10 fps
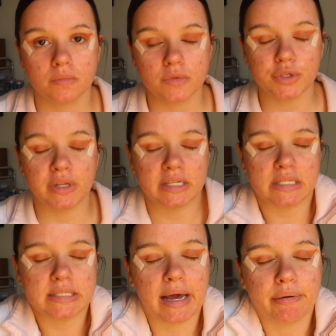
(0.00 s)
So this
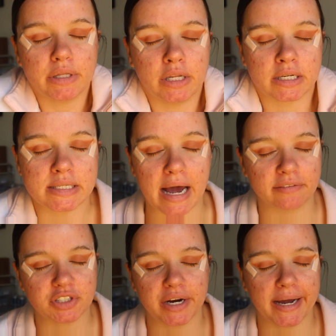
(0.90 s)
is how it looks
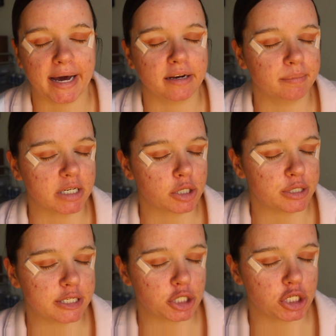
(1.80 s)
after I added my
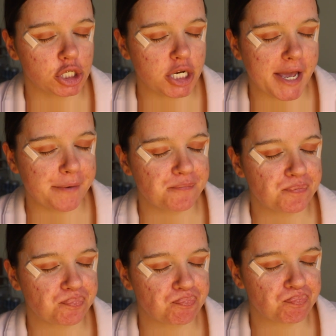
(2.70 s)
transition shade.
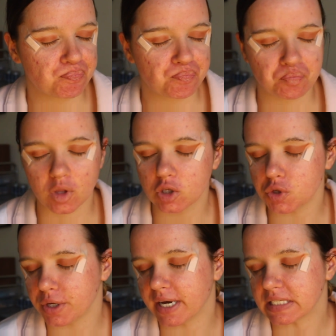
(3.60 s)
So
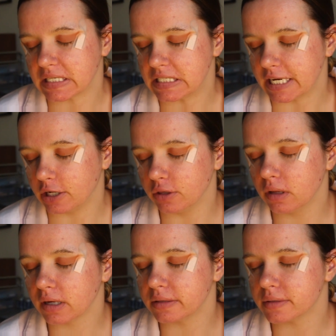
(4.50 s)
you guys can take a
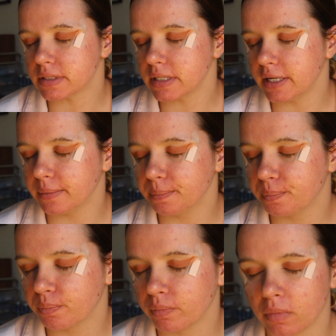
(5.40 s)
look and see.
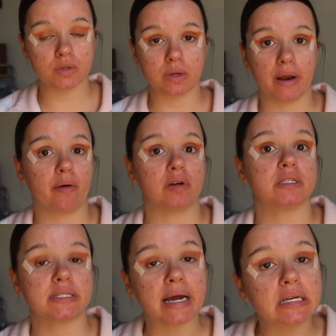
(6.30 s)
So now our
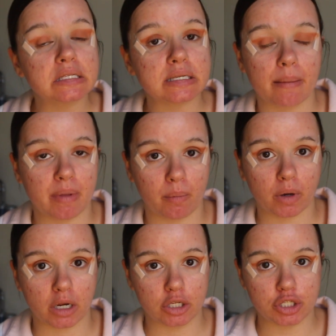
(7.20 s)
second step that we're
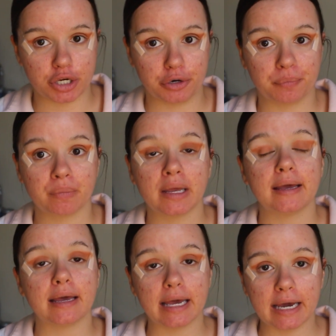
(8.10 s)
going to do
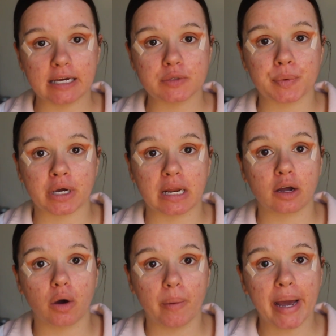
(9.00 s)
is we're going to
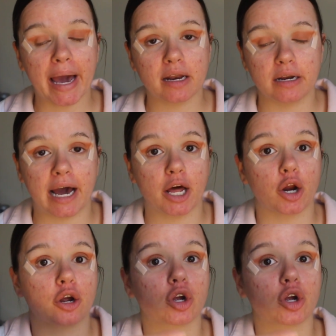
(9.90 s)
go ahead and add our